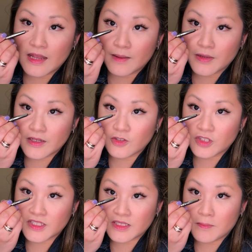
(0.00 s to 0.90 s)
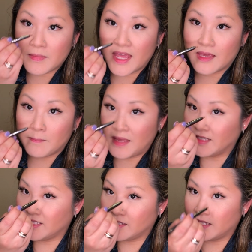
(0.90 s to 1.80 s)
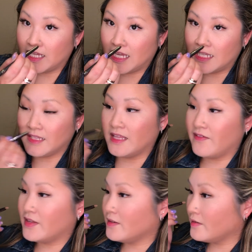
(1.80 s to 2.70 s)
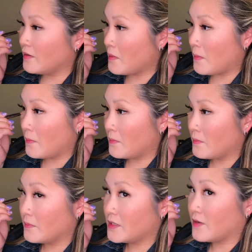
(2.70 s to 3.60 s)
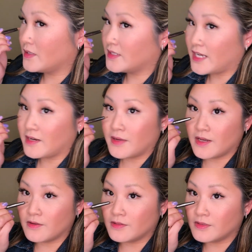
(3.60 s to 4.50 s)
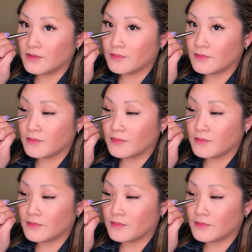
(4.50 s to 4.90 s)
and I'm gonna just make basically an 11 down the side of my nose.